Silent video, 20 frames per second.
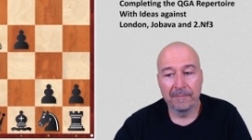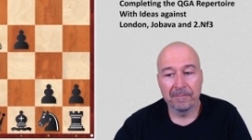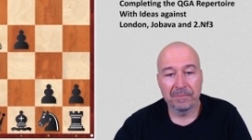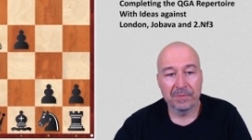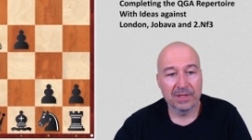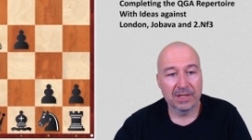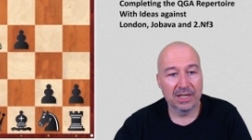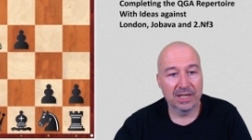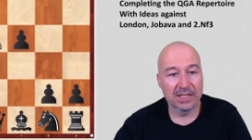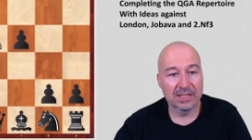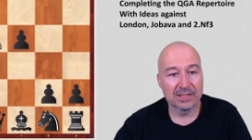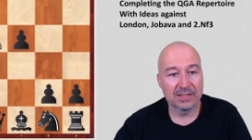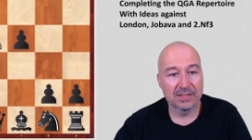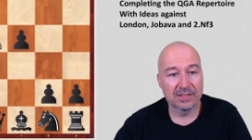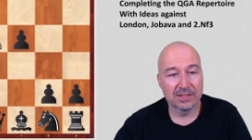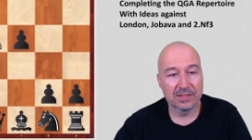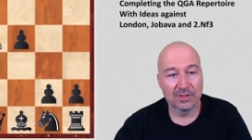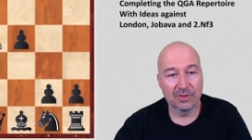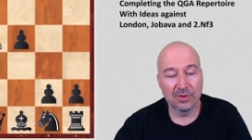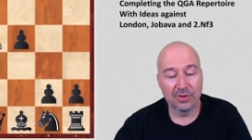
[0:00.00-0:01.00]

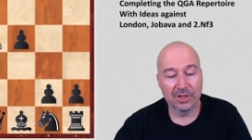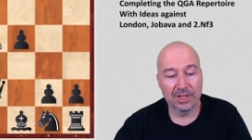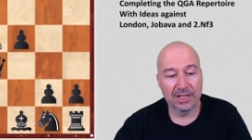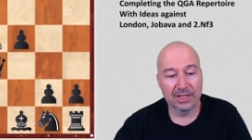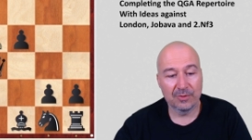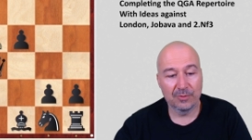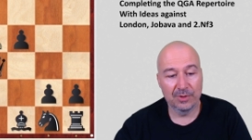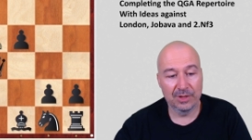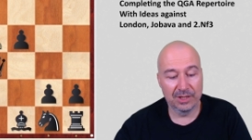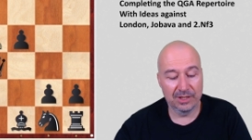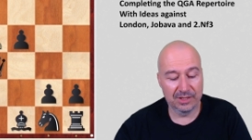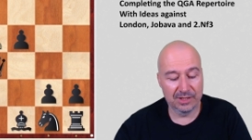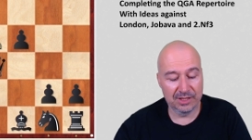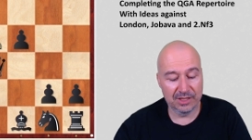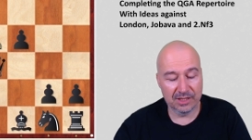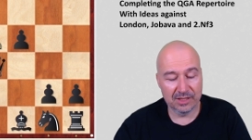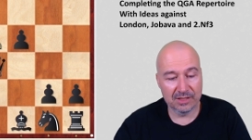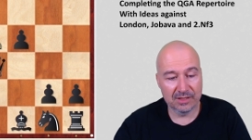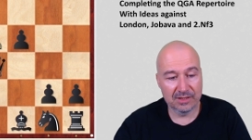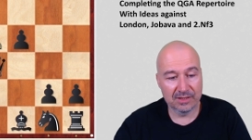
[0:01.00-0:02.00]
castles long, and queen
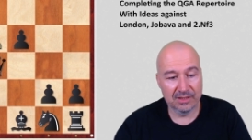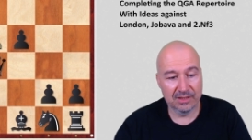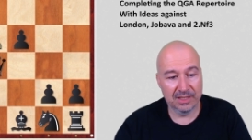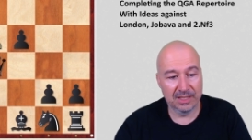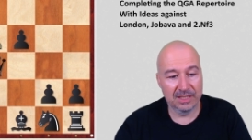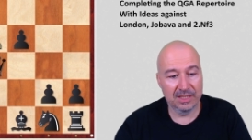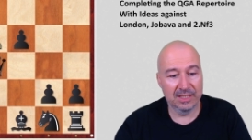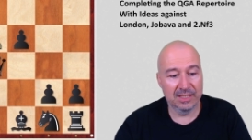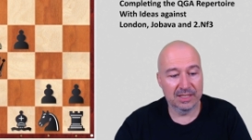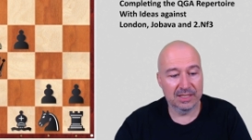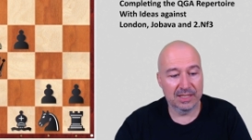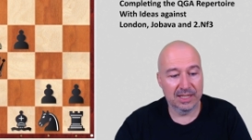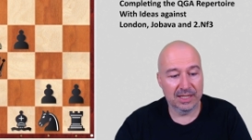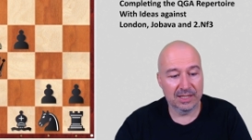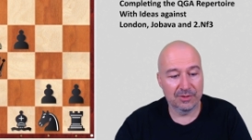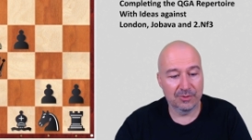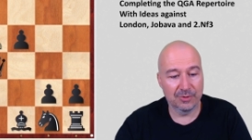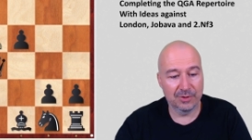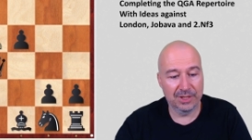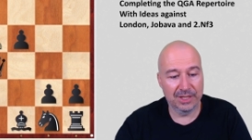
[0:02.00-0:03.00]
d6, and ideas like
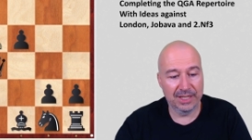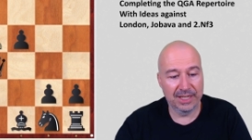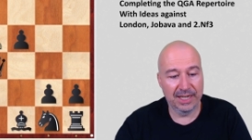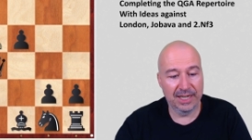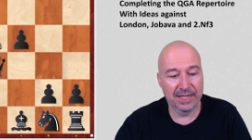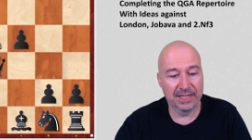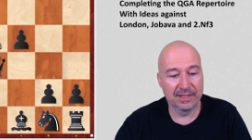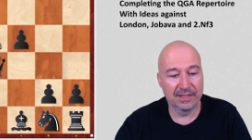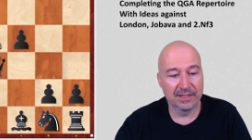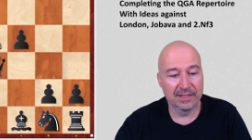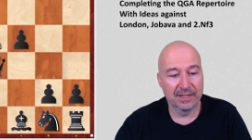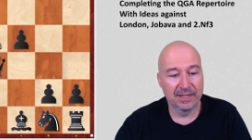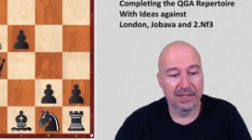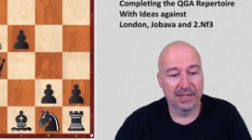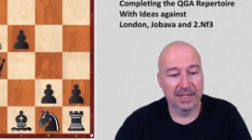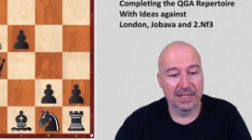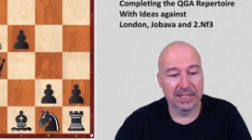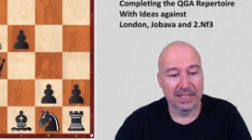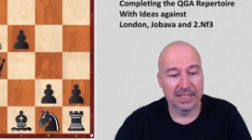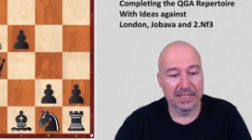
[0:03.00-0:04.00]
rook d8,
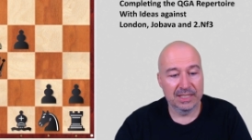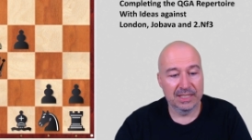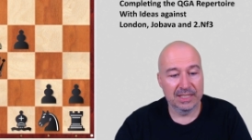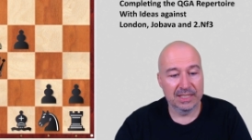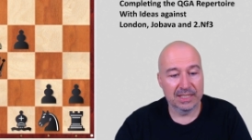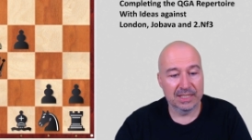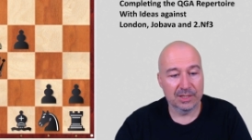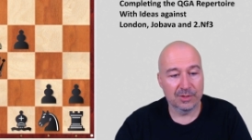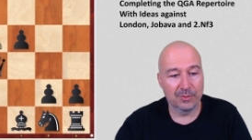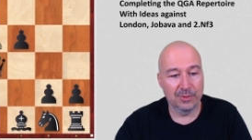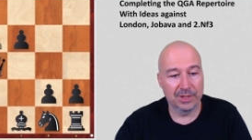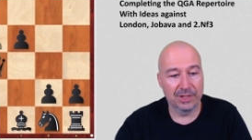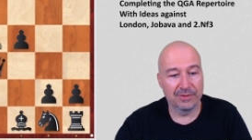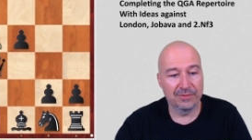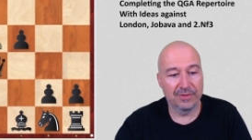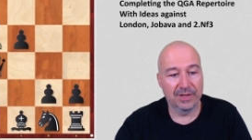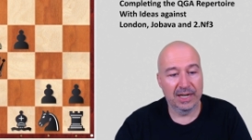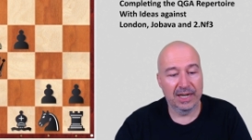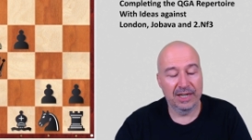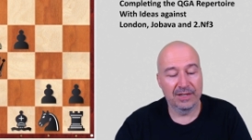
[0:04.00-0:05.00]
e6, queen
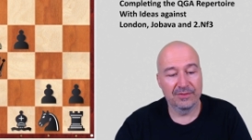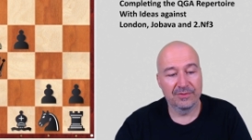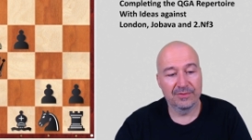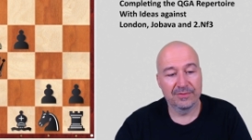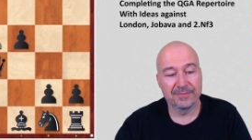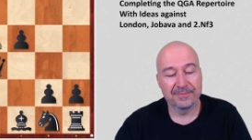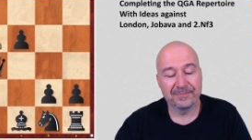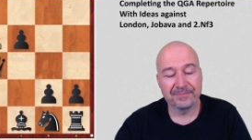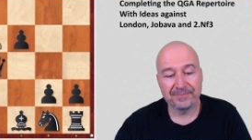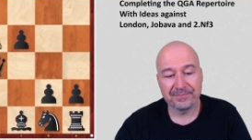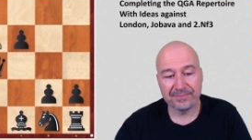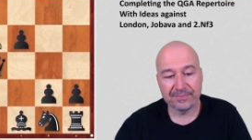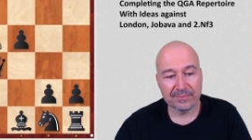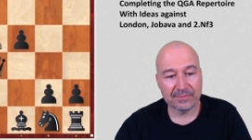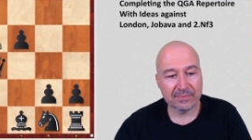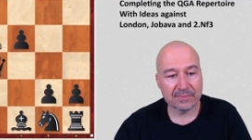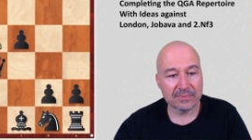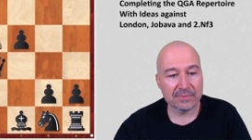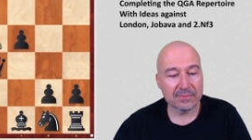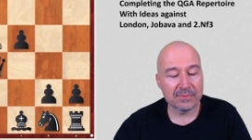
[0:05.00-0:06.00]
e5,
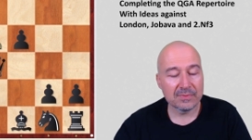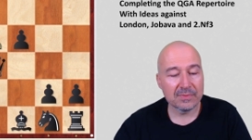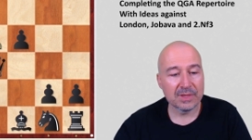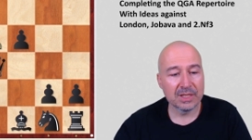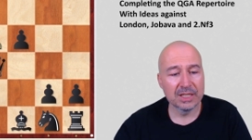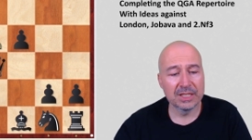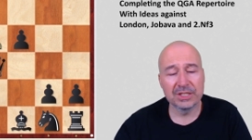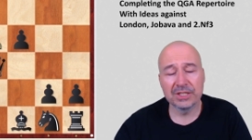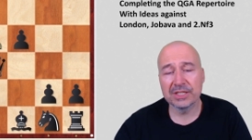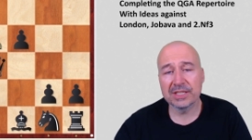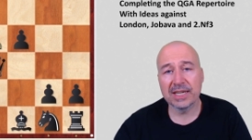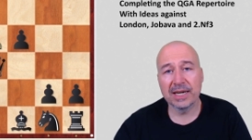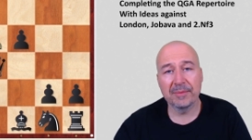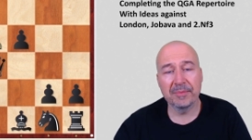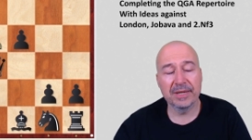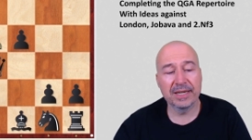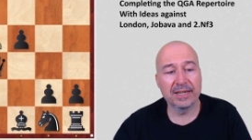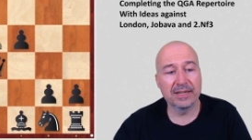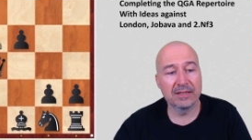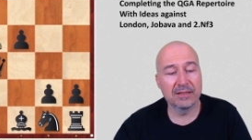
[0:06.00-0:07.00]
just
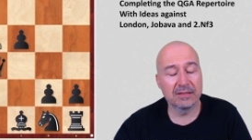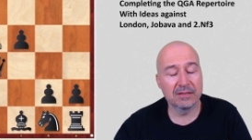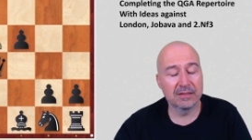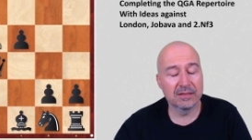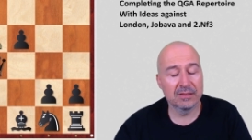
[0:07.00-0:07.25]
coming, and